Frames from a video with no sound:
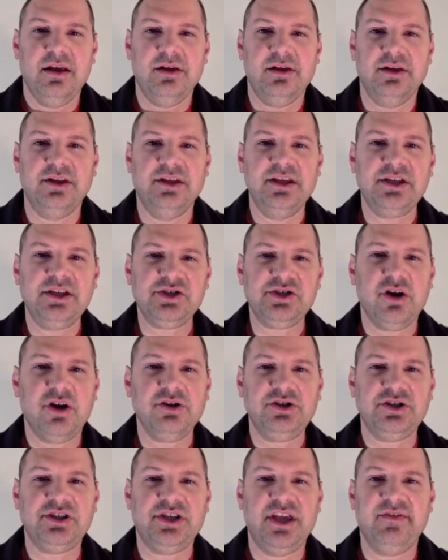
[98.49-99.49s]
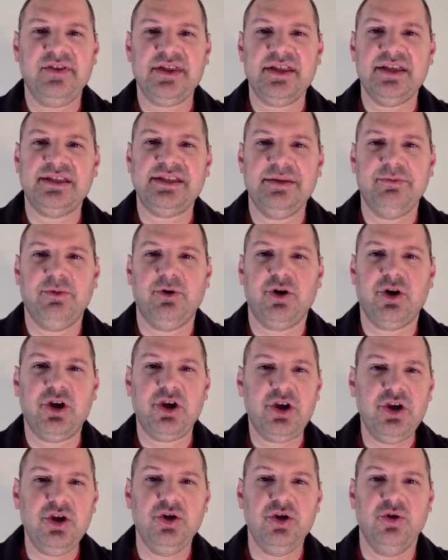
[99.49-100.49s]
Discharge is given the symbol
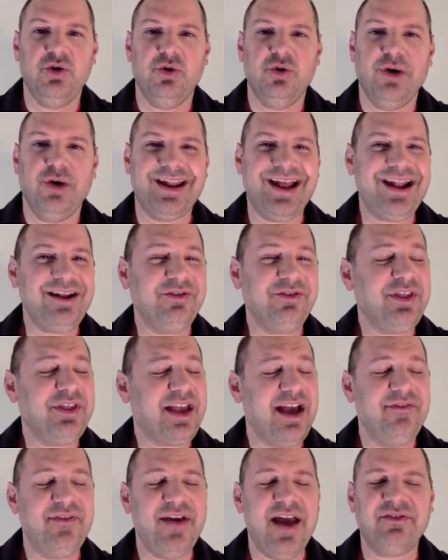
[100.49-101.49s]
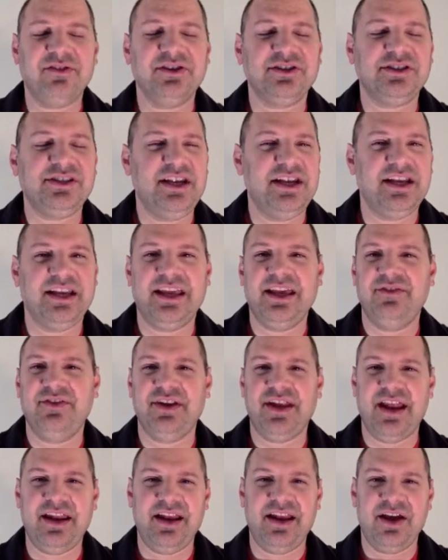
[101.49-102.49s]
Q, and I don't think I've ever seen it
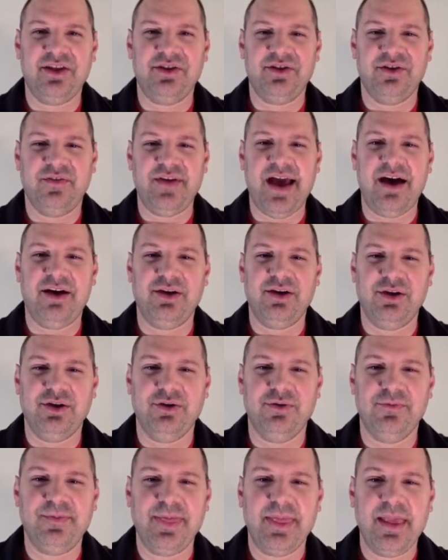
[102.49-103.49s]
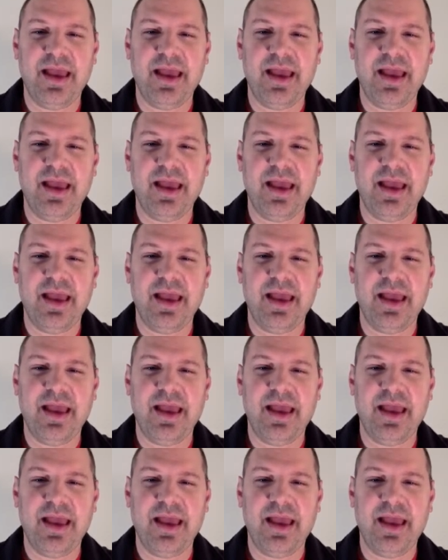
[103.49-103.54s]
given any other value.